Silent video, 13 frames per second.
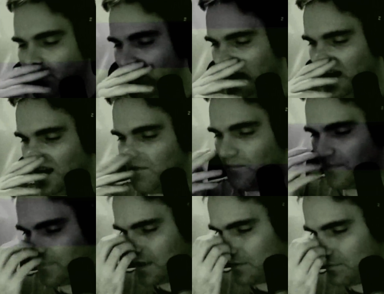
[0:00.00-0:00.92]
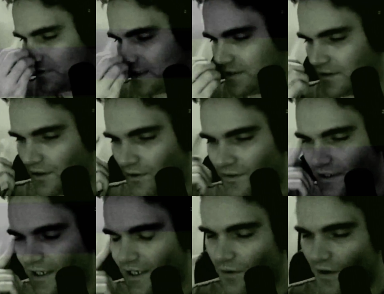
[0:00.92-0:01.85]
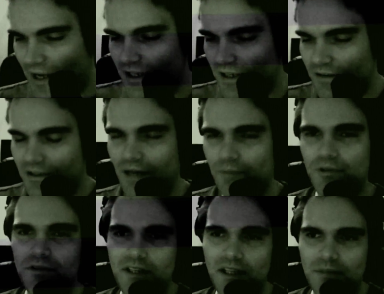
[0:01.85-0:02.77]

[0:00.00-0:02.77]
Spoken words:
A couple of days ago, I was like, I need a damn routine,